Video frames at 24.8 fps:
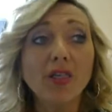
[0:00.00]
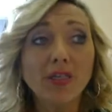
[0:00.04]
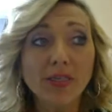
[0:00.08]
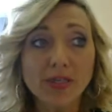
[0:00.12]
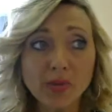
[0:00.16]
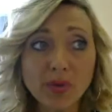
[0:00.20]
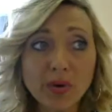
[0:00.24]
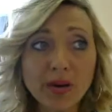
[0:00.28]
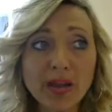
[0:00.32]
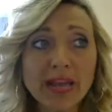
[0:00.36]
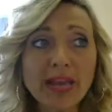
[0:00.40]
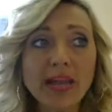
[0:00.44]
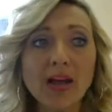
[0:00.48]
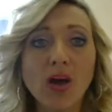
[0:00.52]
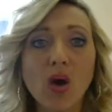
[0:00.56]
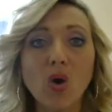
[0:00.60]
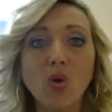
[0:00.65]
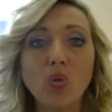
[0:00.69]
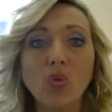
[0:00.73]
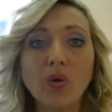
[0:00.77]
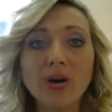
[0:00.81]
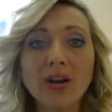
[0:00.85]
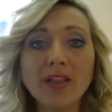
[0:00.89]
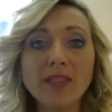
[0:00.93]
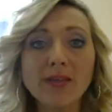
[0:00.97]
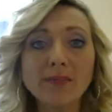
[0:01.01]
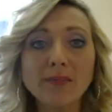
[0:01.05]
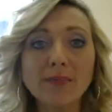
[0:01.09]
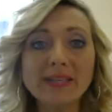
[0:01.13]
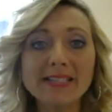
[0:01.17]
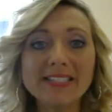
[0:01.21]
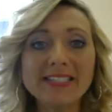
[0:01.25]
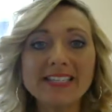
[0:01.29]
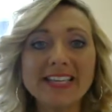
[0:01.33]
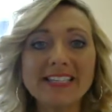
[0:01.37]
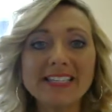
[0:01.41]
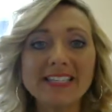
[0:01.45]
3, one of the
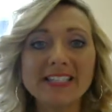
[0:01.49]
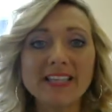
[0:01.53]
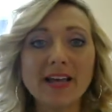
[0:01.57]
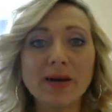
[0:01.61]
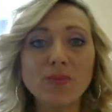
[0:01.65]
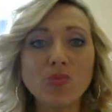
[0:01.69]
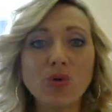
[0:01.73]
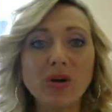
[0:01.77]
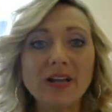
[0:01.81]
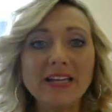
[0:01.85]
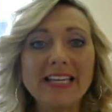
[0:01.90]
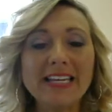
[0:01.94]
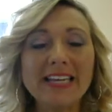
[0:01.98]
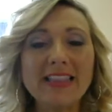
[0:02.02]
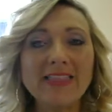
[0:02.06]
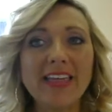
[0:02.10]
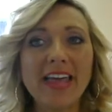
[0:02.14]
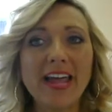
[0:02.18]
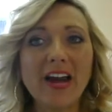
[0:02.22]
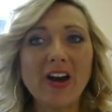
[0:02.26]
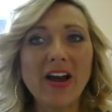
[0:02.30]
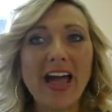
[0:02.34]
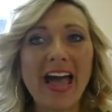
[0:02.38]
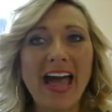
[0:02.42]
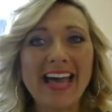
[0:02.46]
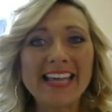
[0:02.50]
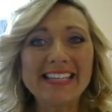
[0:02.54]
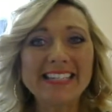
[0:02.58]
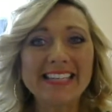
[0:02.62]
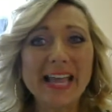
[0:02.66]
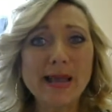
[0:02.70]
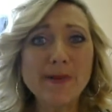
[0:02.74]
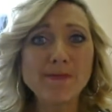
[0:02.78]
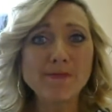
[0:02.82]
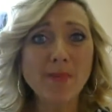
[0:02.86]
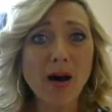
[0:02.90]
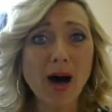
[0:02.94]
business, someone in there has
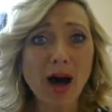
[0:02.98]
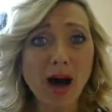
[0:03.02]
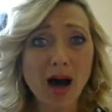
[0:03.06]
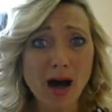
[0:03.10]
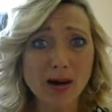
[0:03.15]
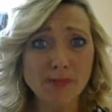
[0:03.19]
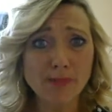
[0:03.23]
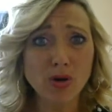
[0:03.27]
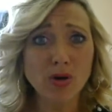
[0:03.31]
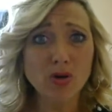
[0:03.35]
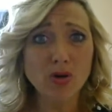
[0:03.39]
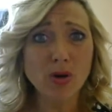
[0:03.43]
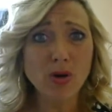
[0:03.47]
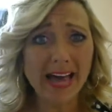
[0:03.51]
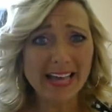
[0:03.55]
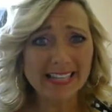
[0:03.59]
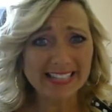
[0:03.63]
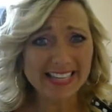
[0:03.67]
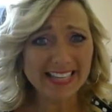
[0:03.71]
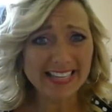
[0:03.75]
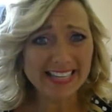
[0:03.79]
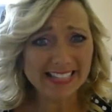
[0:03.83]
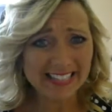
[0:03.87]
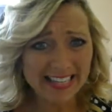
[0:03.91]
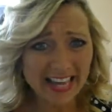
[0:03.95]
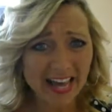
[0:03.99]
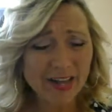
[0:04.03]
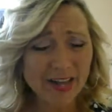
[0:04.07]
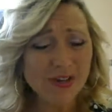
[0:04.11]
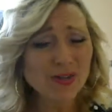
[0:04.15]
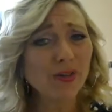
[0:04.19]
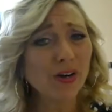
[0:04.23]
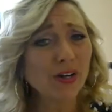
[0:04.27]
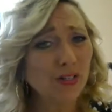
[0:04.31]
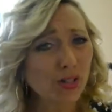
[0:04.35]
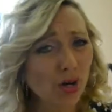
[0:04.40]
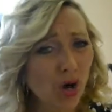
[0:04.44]
a mom who has a son
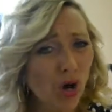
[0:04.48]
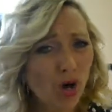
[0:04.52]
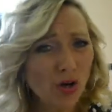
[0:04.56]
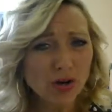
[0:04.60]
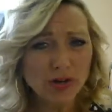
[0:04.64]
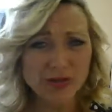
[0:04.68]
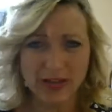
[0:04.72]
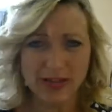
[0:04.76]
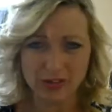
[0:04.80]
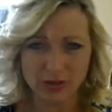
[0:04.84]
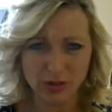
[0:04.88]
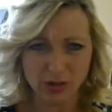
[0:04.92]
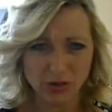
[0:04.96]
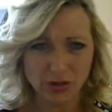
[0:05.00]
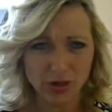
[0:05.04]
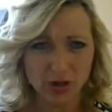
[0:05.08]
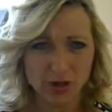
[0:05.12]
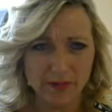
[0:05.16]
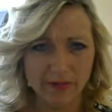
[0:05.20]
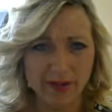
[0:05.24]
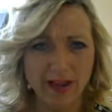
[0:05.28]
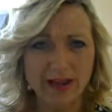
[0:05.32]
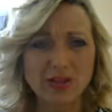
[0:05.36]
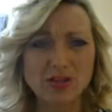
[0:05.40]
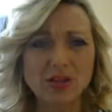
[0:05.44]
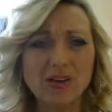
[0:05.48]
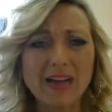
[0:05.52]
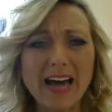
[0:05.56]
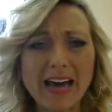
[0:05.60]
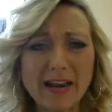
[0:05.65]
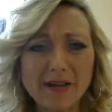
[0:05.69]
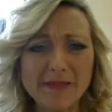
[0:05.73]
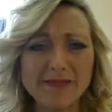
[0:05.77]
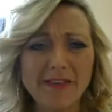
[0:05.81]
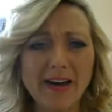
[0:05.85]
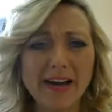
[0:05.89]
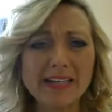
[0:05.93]
or a daughter that's serving. You got
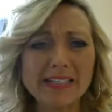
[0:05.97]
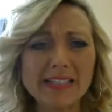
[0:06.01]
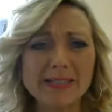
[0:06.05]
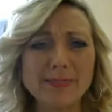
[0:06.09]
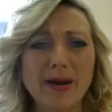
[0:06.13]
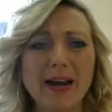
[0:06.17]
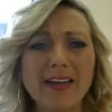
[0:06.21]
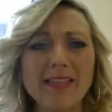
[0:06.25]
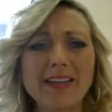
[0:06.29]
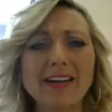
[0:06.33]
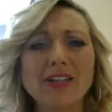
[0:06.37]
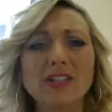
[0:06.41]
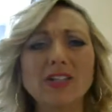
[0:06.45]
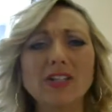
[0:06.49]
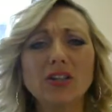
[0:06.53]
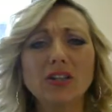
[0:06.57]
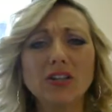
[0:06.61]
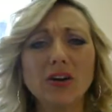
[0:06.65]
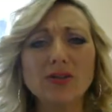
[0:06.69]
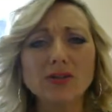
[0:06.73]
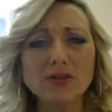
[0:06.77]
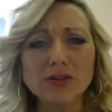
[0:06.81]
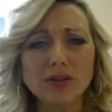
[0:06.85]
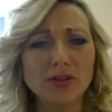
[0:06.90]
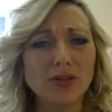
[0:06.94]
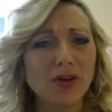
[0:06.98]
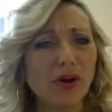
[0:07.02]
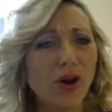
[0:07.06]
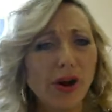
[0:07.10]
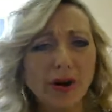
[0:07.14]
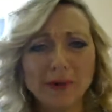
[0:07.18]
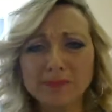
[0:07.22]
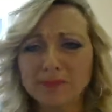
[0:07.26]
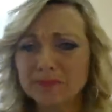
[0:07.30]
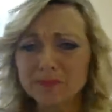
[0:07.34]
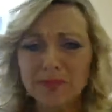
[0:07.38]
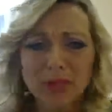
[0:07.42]
to find somebody that is close to their
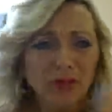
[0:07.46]
heart.